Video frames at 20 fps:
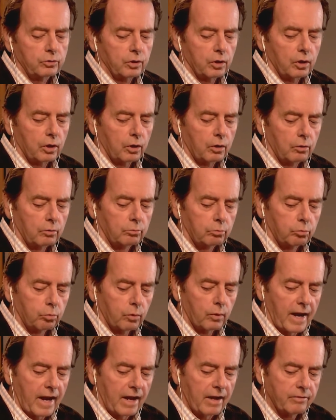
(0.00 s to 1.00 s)
a
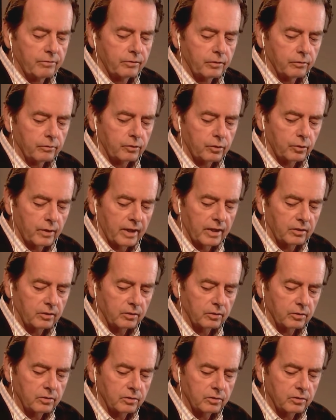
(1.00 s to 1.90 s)
raft of directors,